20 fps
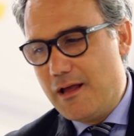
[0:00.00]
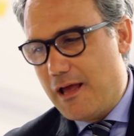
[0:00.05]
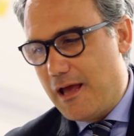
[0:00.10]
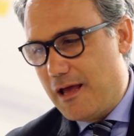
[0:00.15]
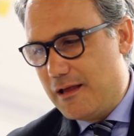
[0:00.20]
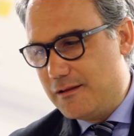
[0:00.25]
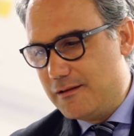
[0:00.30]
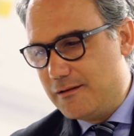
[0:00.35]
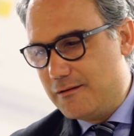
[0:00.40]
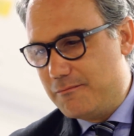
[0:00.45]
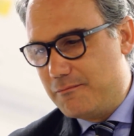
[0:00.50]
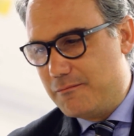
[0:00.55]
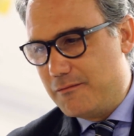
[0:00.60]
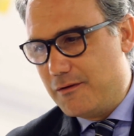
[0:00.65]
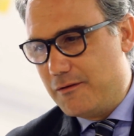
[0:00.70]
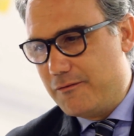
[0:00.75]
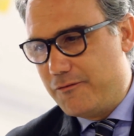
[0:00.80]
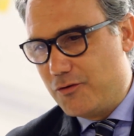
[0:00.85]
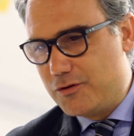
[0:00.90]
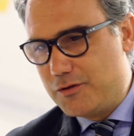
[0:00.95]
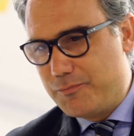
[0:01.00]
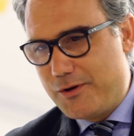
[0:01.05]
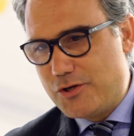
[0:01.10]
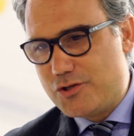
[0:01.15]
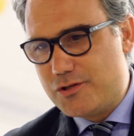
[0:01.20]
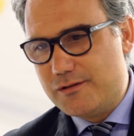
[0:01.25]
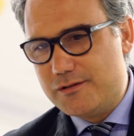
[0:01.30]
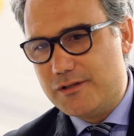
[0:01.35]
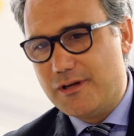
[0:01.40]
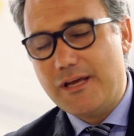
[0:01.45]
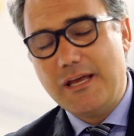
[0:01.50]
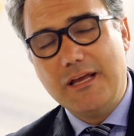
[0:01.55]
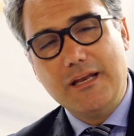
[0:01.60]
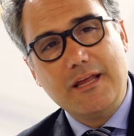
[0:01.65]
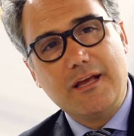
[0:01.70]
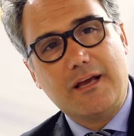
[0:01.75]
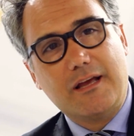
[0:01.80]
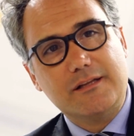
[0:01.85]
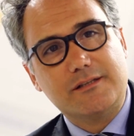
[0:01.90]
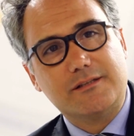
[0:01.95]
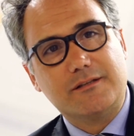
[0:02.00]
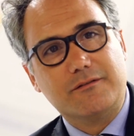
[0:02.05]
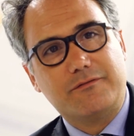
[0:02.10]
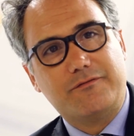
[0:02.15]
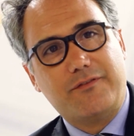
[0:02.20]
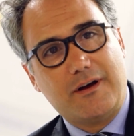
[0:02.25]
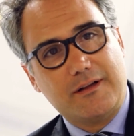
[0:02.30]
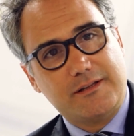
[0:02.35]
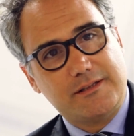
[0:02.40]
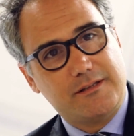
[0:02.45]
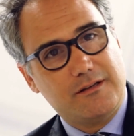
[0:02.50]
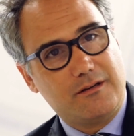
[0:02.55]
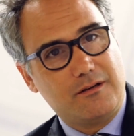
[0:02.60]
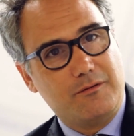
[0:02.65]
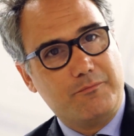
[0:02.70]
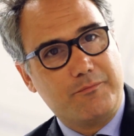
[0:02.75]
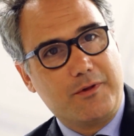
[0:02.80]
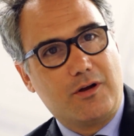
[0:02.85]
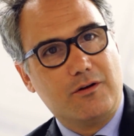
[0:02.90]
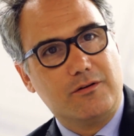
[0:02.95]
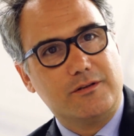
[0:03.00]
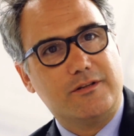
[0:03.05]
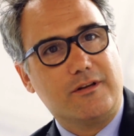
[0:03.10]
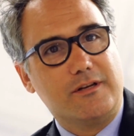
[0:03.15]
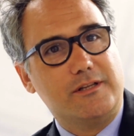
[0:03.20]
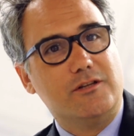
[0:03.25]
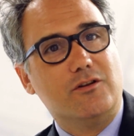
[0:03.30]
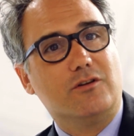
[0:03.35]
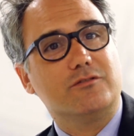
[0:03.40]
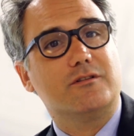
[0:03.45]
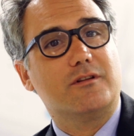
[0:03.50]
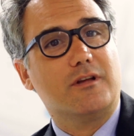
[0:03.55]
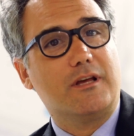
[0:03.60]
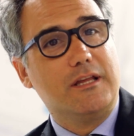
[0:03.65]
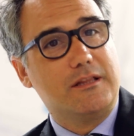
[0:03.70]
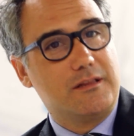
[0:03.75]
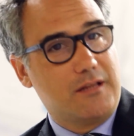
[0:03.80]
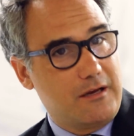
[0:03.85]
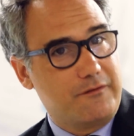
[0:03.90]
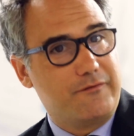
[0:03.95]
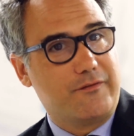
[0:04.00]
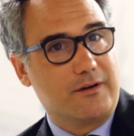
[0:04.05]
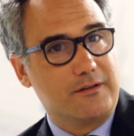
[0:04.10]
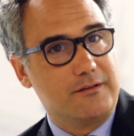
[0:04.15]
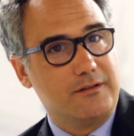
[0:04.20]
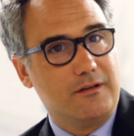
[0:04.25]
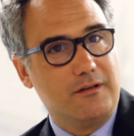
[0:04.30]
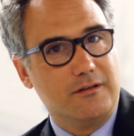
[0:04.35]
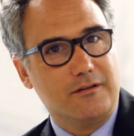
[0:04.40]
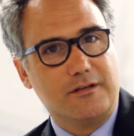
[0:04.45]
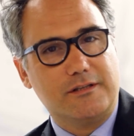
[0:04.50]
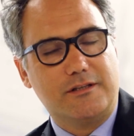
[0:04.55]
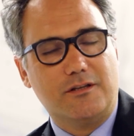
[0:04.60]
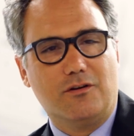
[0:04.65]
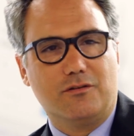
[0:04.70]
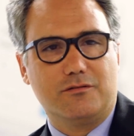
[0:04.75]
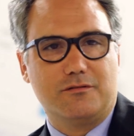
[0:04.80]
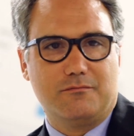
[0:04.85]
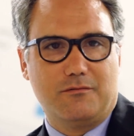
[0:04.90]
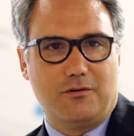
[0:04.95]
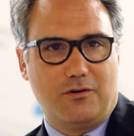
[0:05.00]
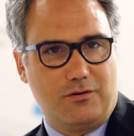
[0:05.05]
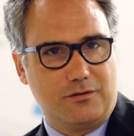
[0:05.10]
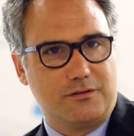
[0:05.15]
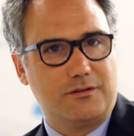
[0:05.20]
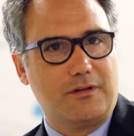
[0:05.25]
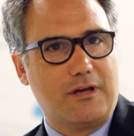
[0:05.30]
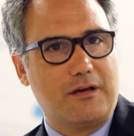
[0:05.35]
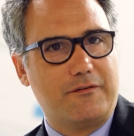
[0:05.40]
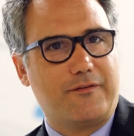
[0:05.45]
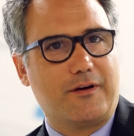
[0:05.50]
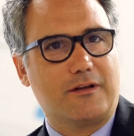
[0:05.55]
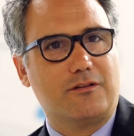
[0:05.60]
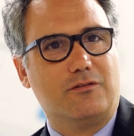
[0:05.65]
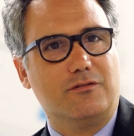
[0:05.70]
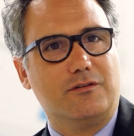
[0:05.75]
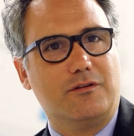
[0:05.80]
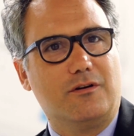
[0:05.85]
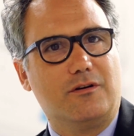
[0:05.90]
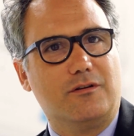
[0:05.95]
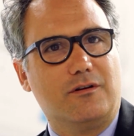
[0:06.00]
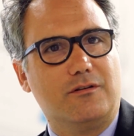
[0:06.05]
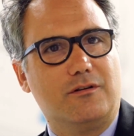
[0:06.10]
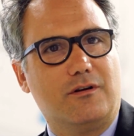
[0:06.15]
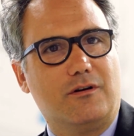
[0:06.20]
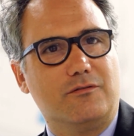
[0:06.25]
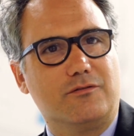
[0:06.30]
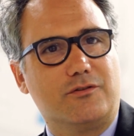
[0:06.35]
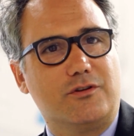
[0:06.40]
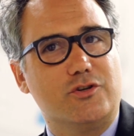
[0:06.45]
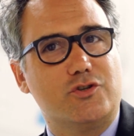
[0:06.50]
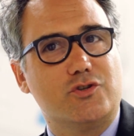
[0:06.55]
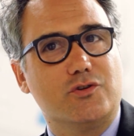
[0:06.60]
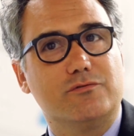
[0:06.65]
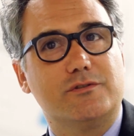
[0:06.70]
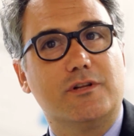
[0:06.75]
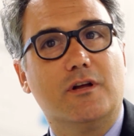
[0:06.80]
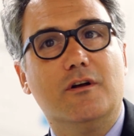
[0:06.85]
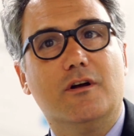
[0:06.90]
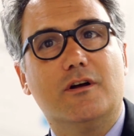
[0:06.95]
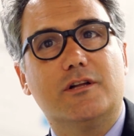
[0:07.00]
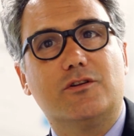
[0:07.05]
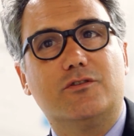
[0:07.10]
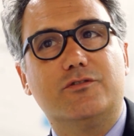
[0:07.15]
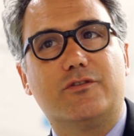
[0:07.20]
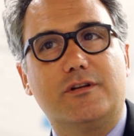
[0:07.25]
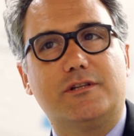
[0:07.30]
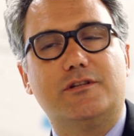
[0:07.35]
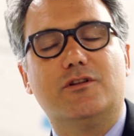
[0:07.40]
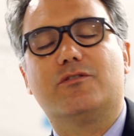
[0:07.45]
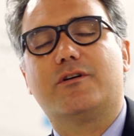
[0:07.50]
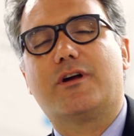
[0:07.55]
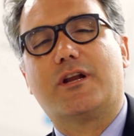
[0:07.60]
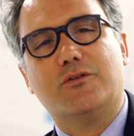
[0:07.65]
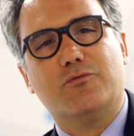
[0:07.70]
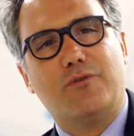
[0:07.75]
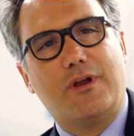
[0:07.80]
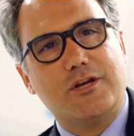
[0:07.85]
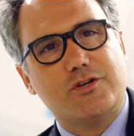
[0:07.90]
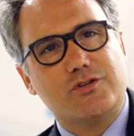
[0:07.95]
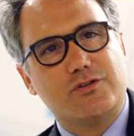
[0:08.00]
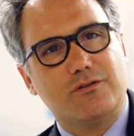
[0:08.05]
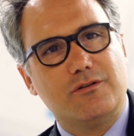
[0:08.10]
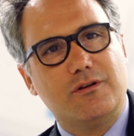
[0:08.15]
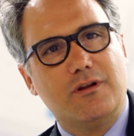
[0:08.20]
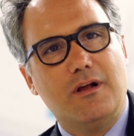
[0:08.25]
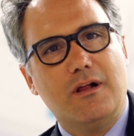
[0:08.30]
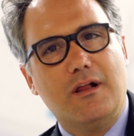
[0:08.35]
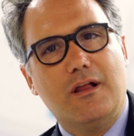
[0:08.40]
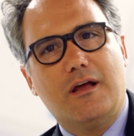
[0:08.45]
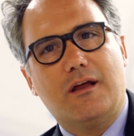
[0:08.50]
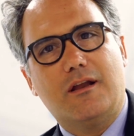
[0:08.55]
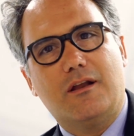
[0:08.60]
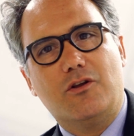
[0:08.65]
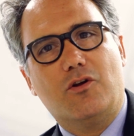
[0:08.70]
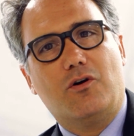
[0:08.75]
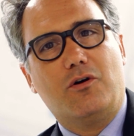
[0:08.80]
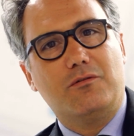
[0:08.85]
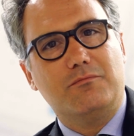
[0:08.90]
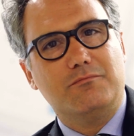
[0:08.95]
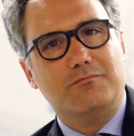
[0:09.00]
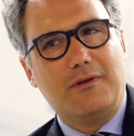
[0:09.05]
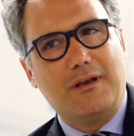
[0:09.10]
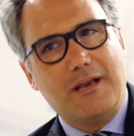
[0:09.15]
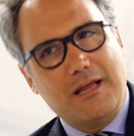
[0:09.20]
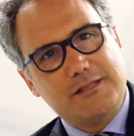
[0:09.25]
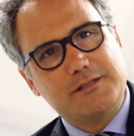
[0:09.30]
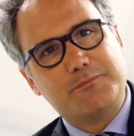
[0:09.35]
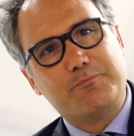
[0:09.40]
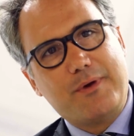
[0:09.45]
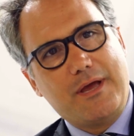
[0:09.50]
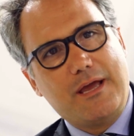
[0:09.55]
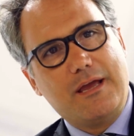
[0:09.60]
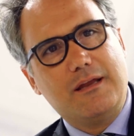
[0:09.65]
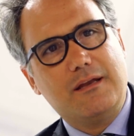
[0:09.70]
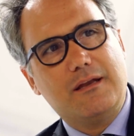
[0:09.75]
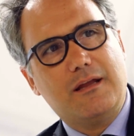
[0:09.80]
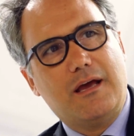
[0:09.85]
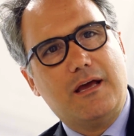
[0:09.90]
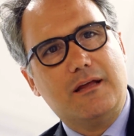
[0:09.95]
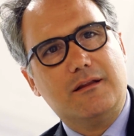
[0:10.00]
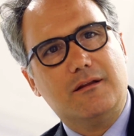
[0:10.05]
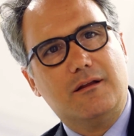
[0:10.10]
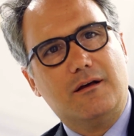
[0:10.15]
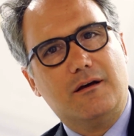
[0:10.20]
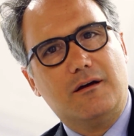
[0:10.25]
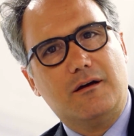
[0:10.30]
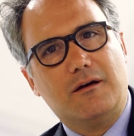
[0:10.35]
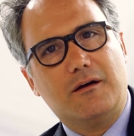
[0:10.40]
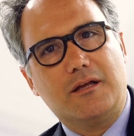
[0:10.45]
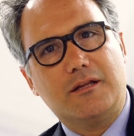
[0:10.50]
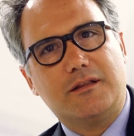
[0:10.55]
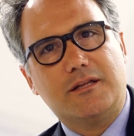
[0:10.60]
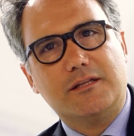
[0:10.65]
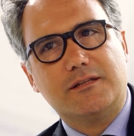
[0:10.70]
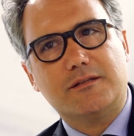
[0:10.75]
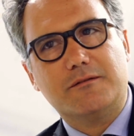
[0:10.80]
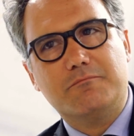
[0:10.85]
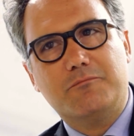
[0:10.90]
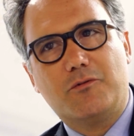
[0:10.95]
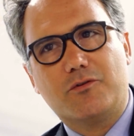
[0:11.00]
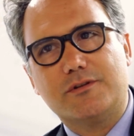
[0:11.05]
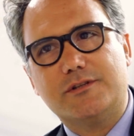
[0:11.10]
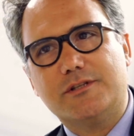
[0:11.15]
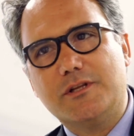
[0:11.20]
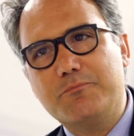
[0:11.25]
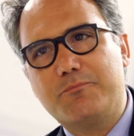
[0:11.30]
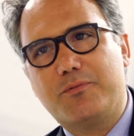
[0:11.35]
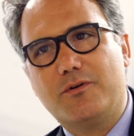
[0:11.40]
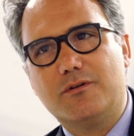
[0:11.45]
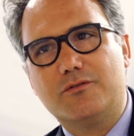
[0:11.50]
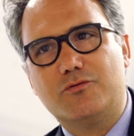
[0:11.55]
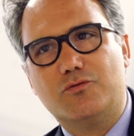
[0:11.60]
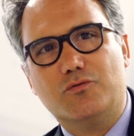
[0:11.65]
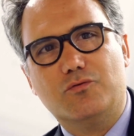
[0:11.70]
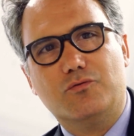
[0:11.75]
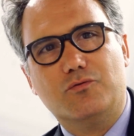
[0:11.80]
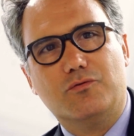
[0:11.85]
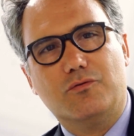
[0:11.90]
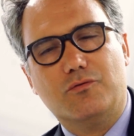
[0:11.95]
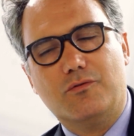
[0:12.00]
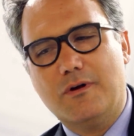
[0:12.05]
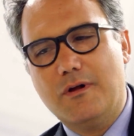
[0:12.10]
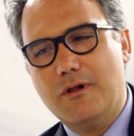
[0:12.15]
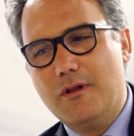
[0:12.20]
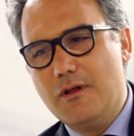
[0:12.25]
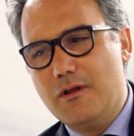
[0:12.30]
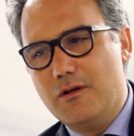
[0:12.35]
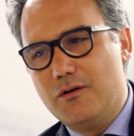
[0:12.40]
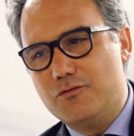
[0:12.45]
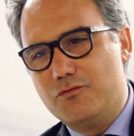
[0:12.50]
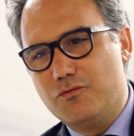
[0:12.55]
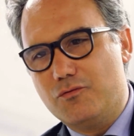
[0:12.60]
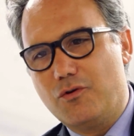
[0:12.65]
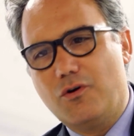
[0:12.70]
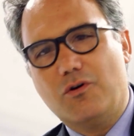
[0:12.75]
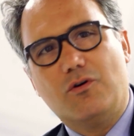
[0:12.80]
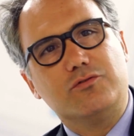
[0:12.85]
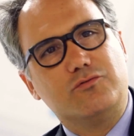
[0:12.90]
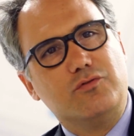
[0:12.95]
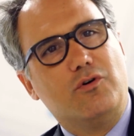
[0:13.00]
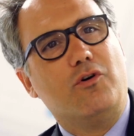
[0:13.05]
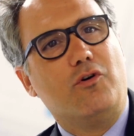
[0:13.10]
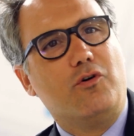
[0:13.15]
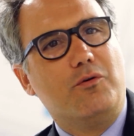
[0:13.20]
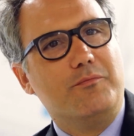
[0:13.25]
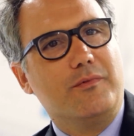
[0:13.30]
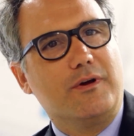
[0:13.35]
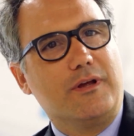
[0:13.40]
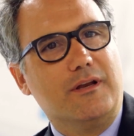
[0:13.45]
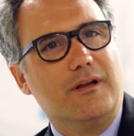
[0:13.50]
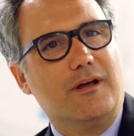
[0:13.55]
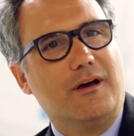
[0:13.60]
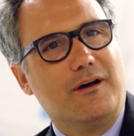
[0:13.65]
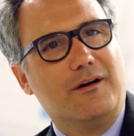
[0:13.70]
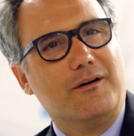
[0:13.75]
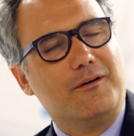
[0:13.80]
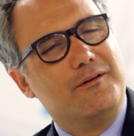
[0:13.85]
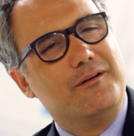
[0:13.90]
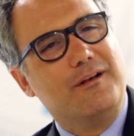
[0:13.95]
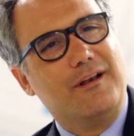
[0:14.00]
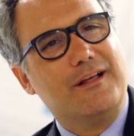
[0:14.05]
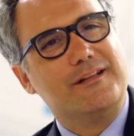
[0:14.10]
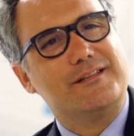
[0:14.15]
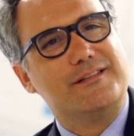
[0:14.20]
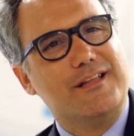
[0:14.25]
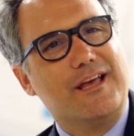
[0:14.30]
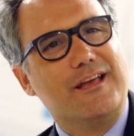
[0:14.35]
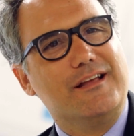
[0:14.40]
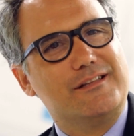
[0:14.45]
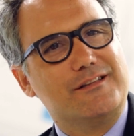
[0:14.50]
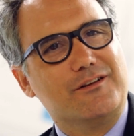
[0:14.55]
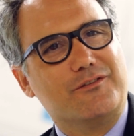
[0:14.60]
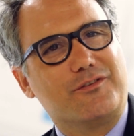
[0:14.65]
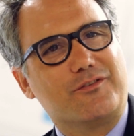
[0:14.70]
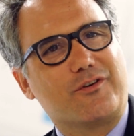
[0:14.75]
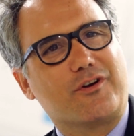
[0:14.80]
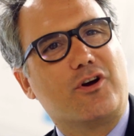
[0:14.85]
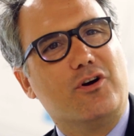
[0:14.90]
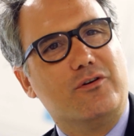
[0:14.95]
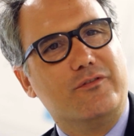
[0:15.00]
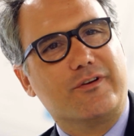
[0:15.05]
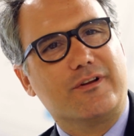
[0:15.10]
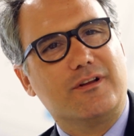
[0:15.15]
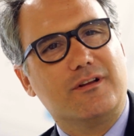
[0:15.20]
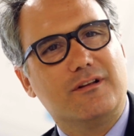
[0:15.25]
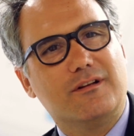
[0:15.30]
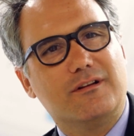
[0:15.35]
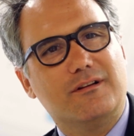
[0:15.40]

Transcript: And for the patient, the healing is faster because there is not heat effect, there is not hot effect on the tissues, so there is no granulation, less pain, and it is more simple to go to home in less days of recovery.